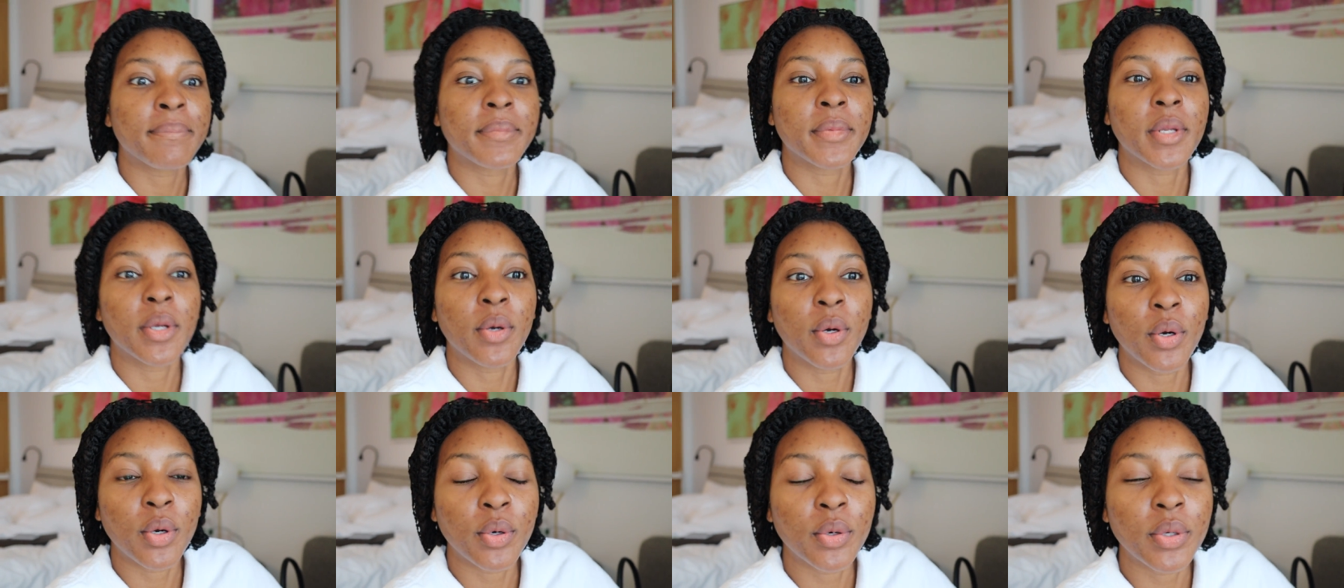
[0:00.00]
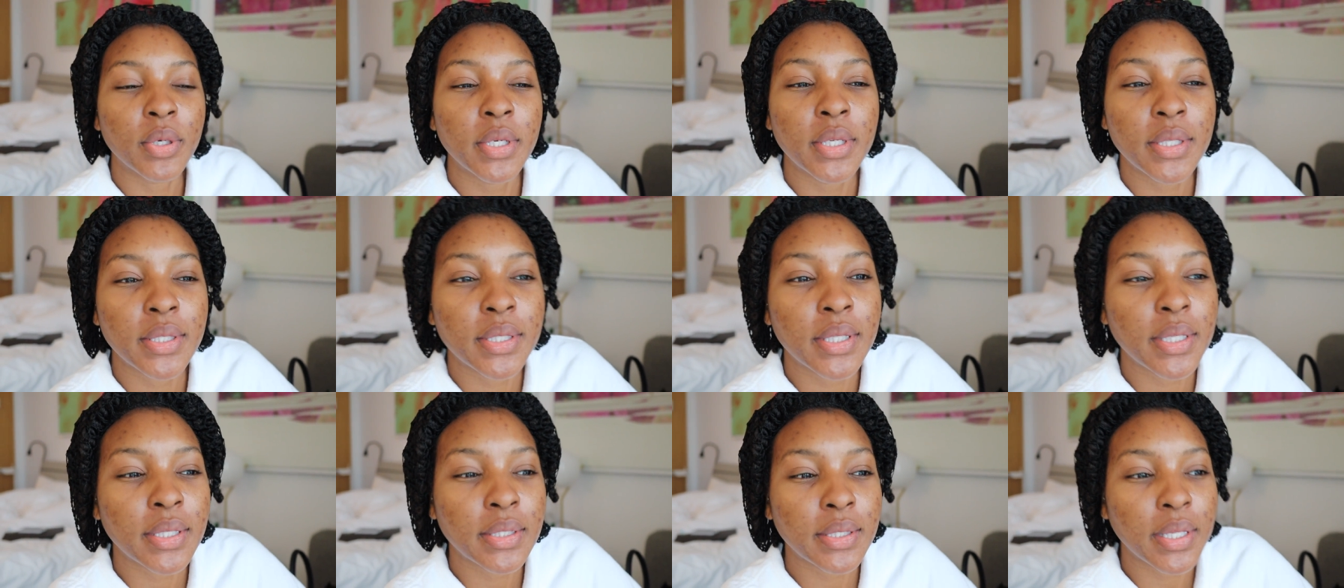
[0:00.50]
The only
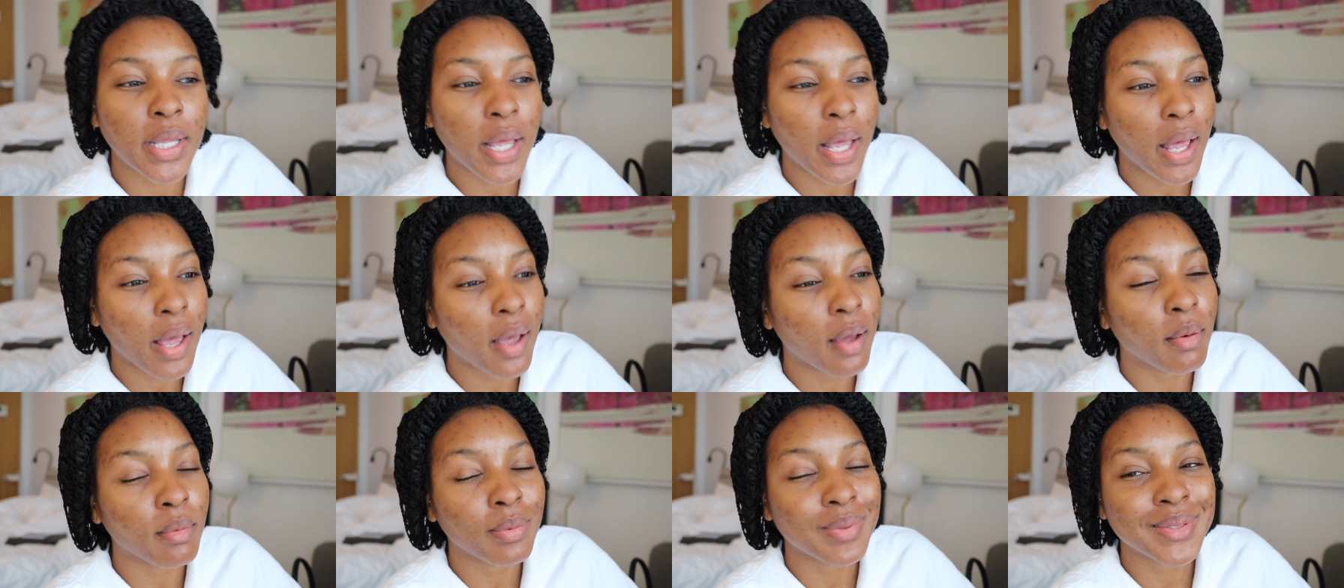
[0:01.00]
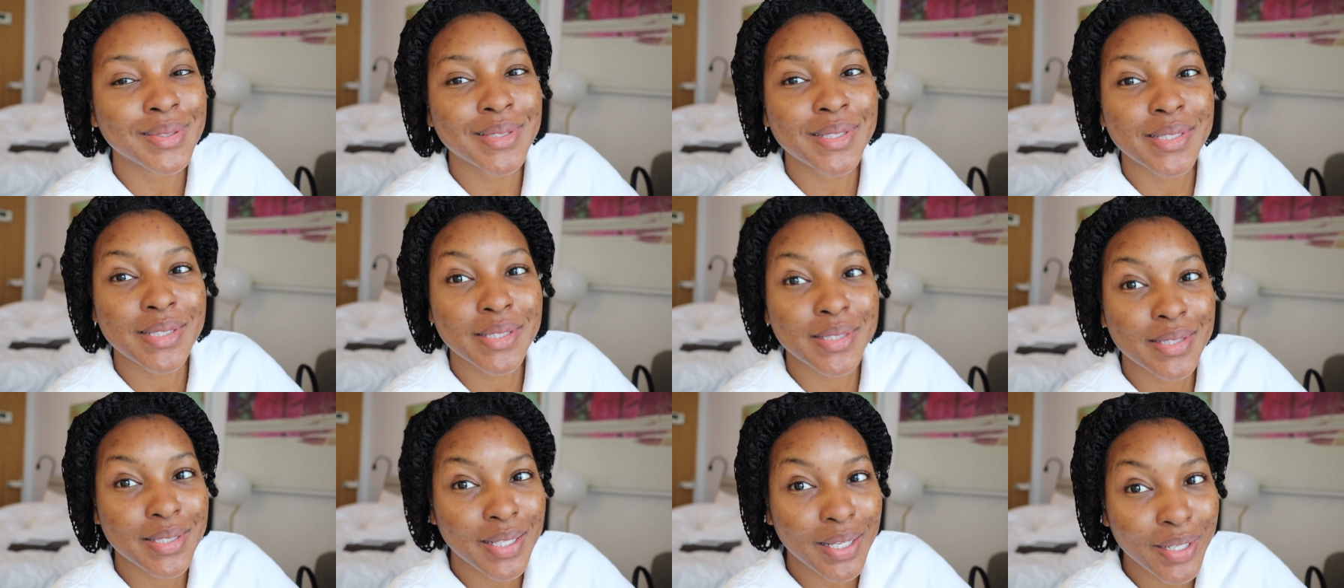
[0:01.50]
thing that I would
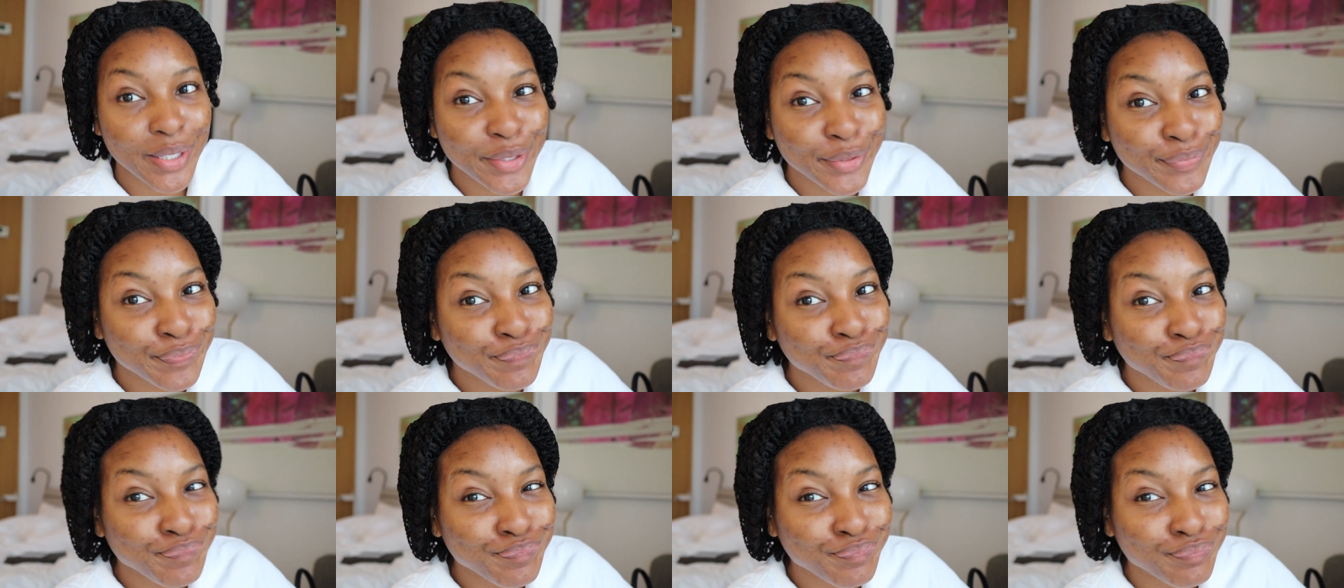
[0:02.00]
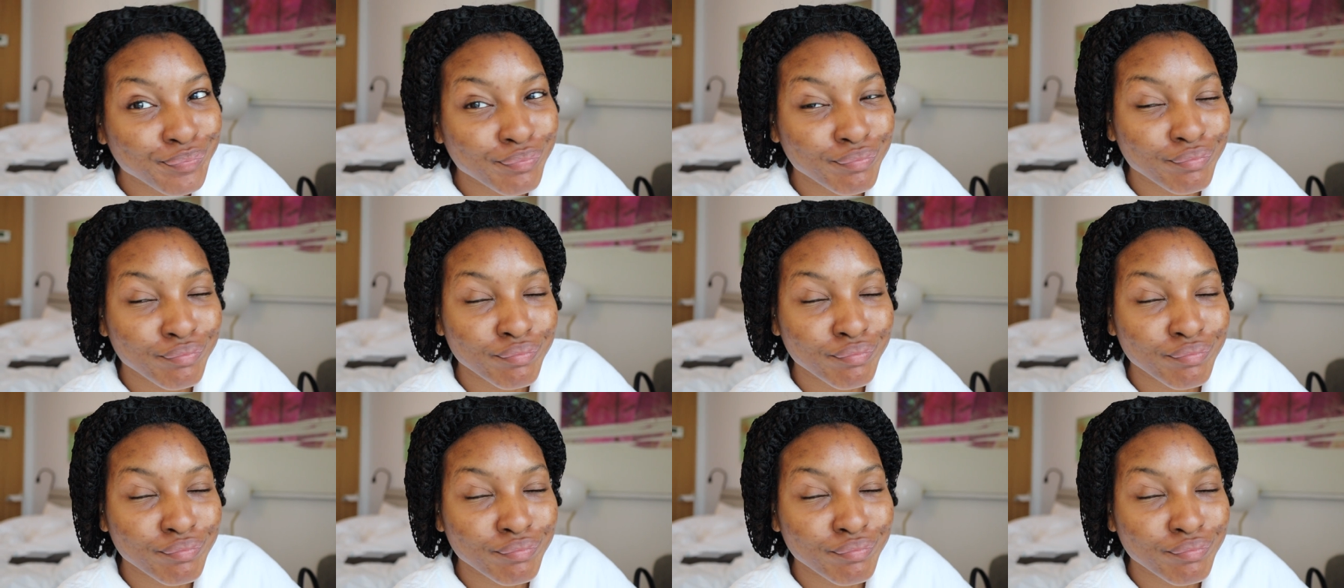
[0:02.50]
say mm,